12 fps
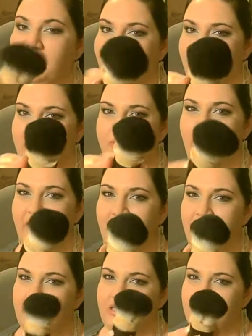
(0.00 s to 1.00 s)
like this way
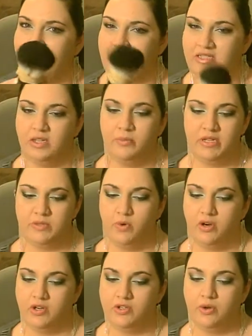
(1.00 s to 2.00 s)
it's so much
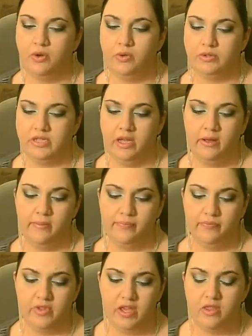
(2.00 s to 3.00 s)
more controlled.
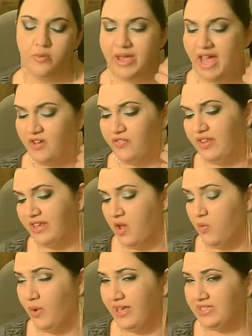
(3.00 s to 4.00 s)
The other way, I feel like
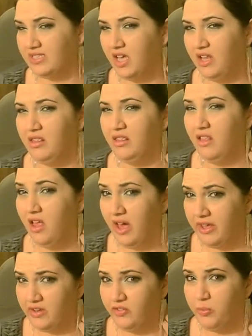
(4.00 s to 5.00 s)
I waste a
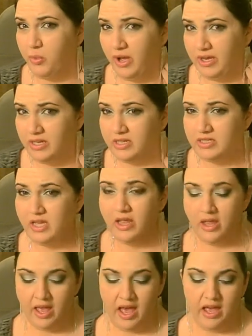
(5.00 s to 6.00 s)
lot of product.
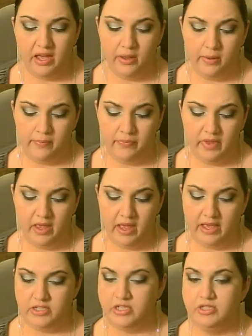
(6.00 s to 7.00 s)

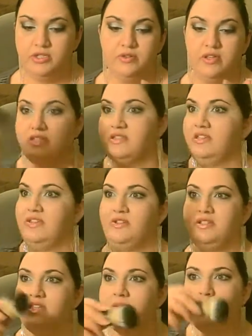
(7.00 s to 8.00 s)
I just do this and you
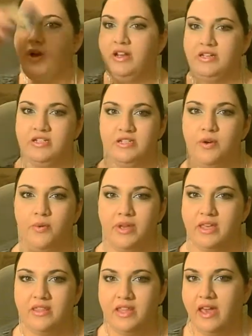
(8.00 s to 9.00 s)
can see the product just
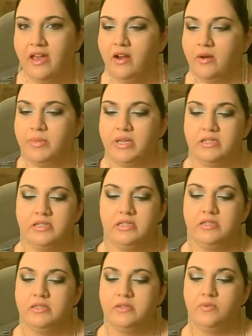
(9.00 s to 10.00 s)
going in the air because
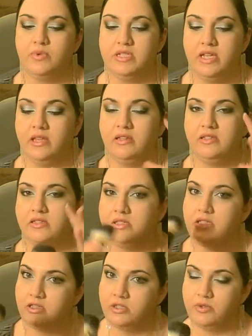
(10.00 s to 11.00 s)
it's
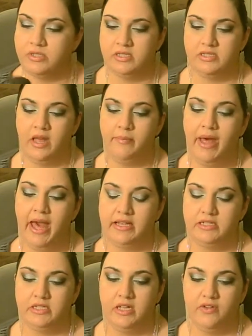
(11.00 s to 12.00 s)
ridiculously loose. It's not
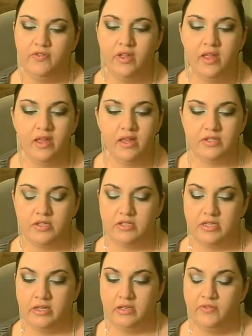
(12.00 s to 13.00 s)
packed enough, so
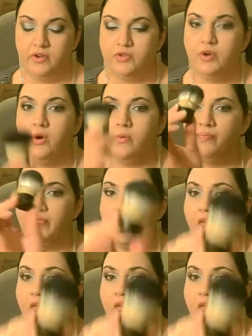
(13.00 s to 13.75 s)
there's not enough control.